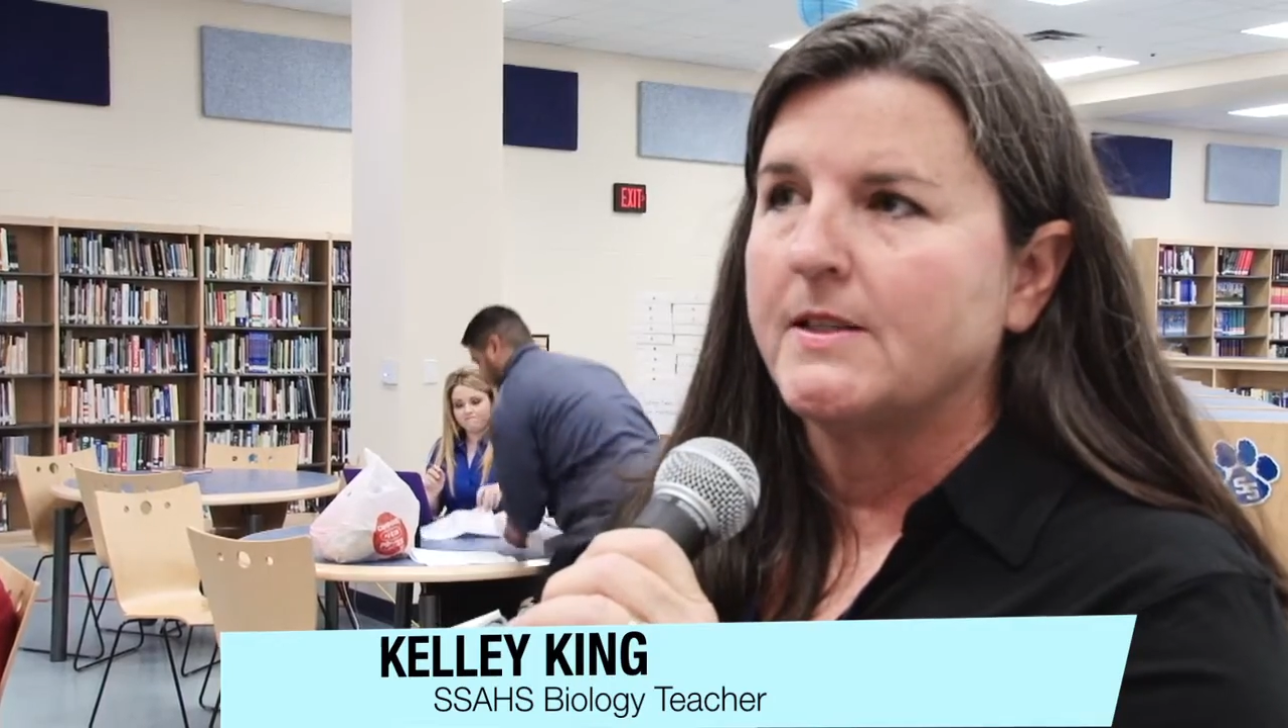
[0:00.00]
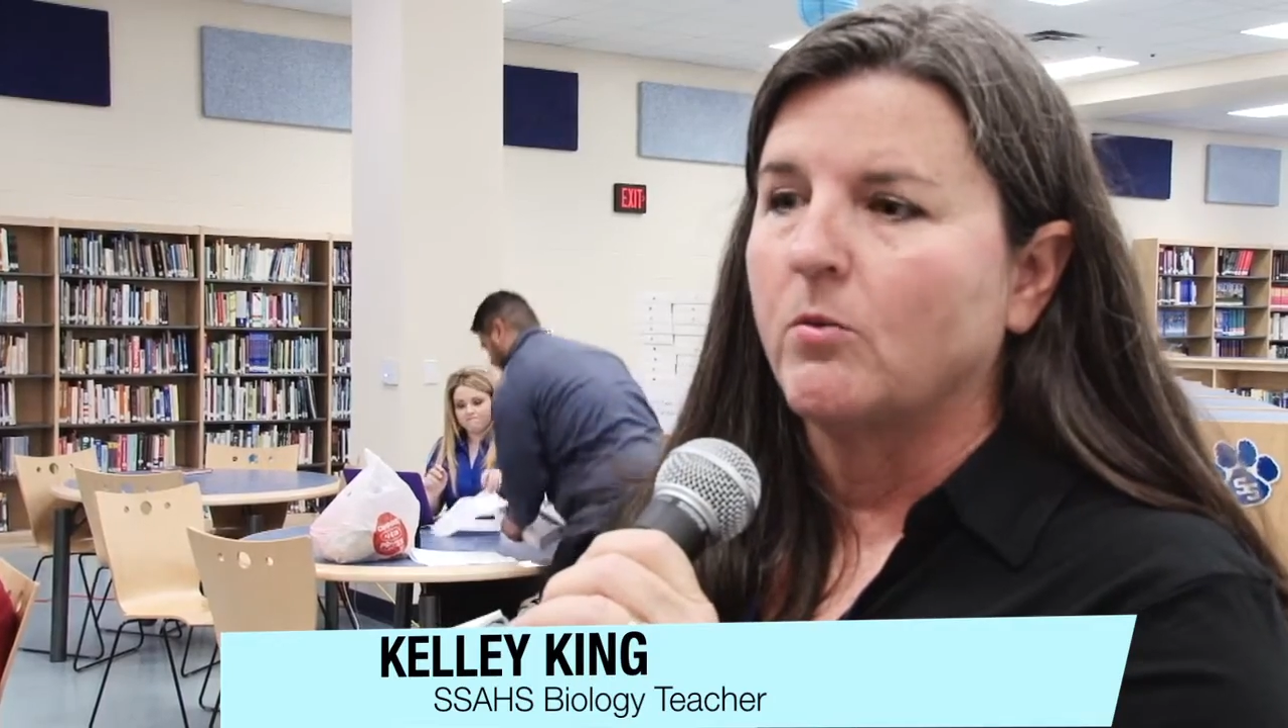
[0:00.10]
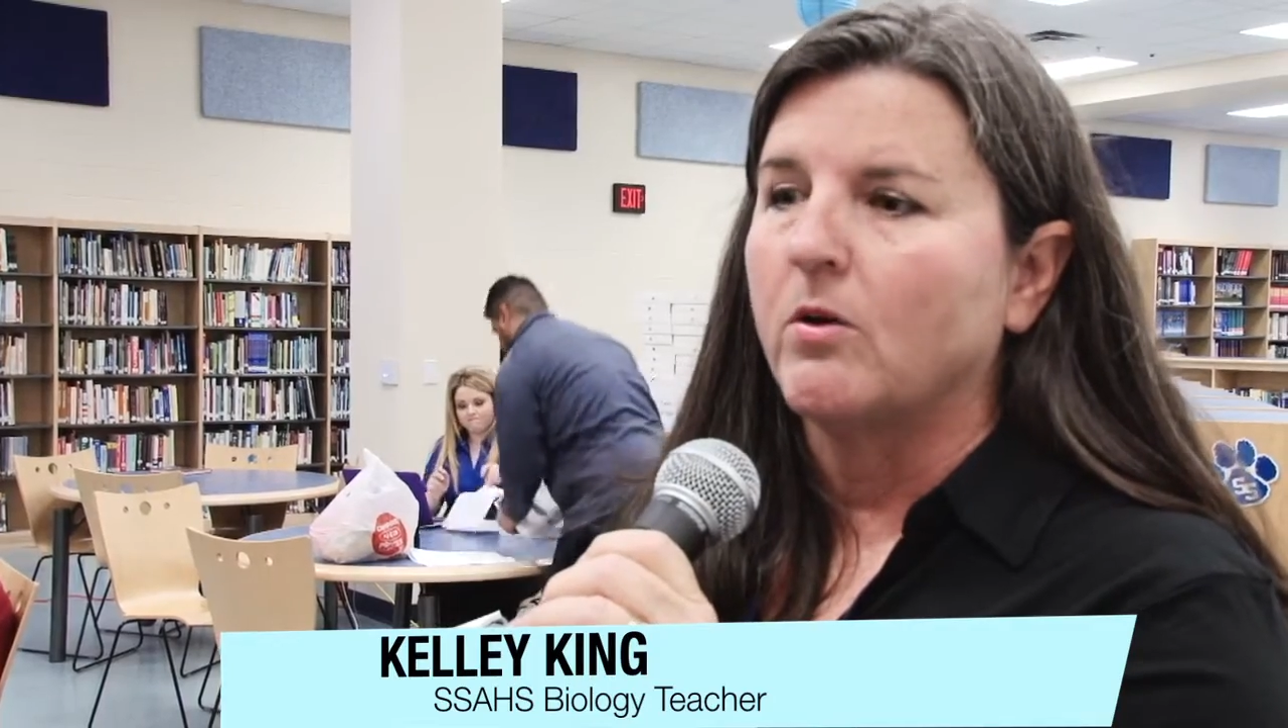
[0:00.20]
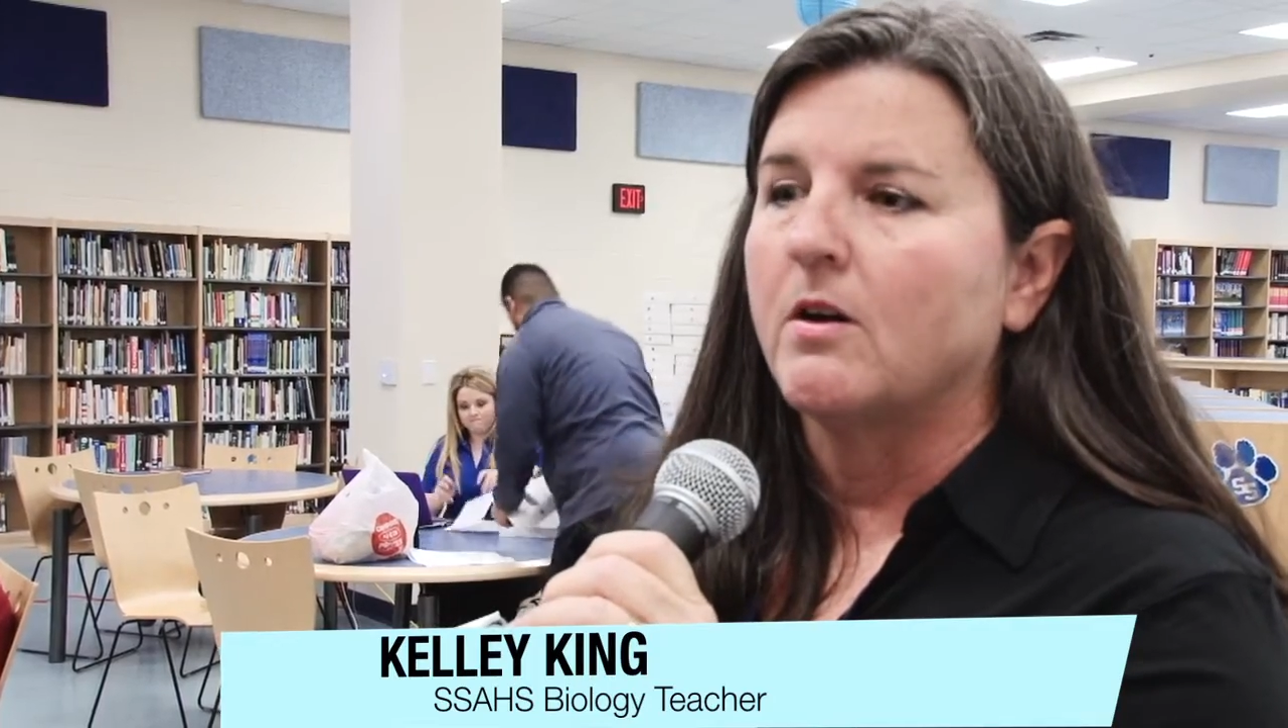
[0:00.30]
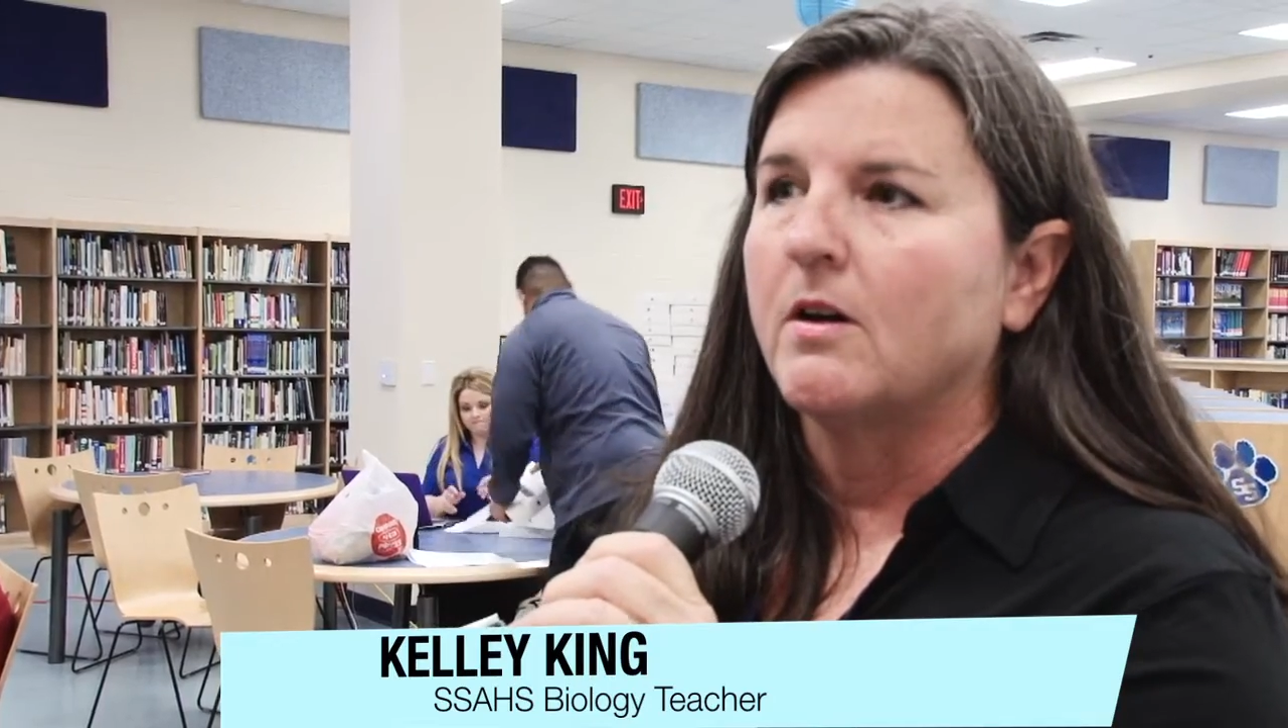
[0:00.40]

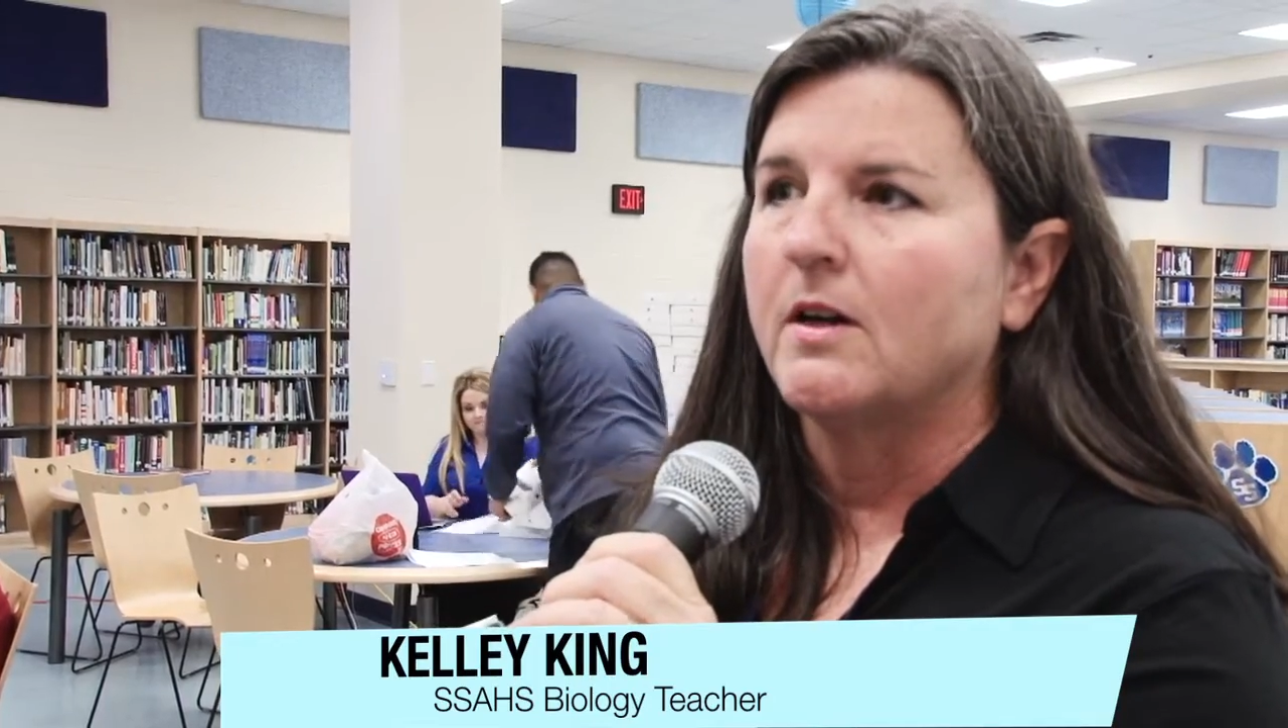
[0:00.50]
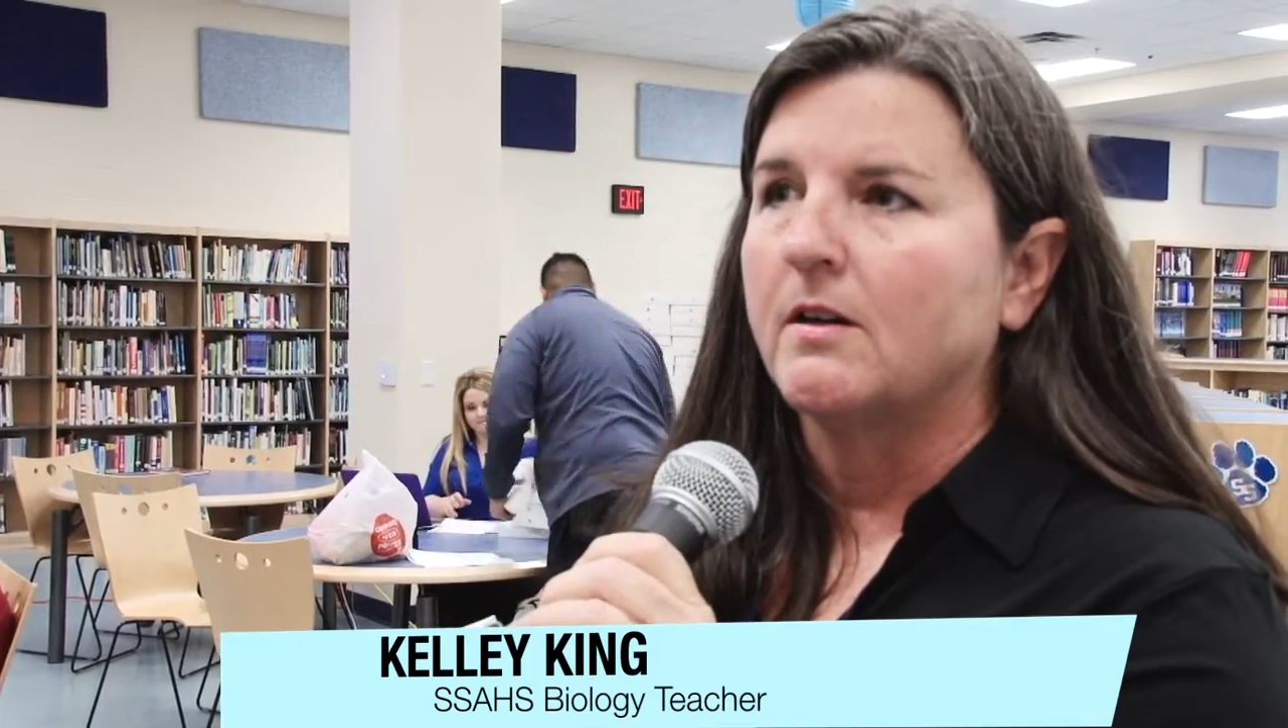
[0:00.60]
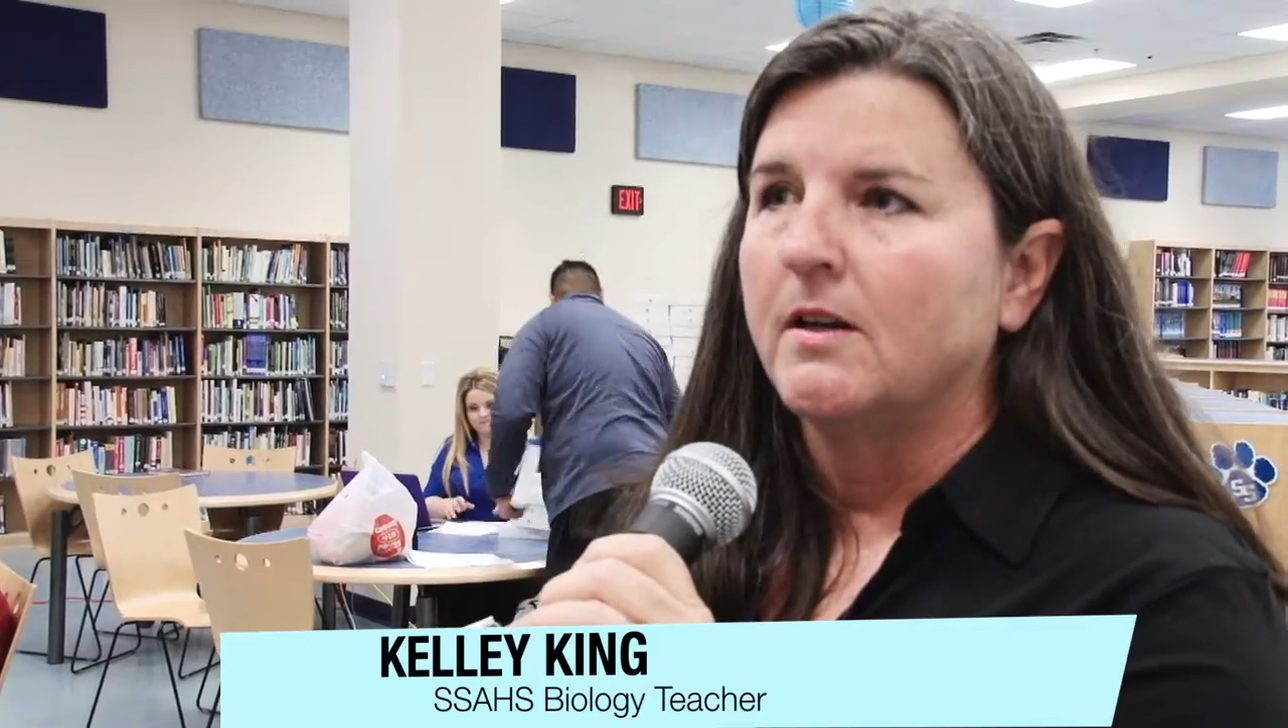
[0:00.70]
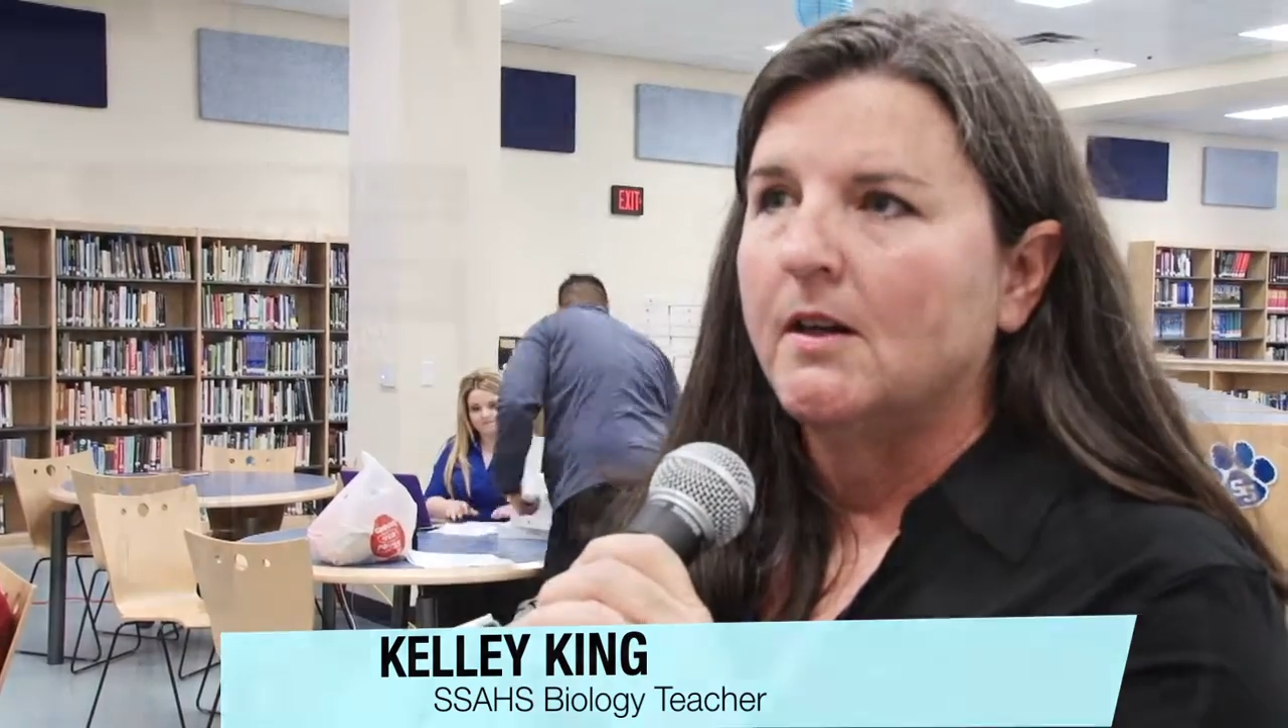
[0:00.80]
and work on,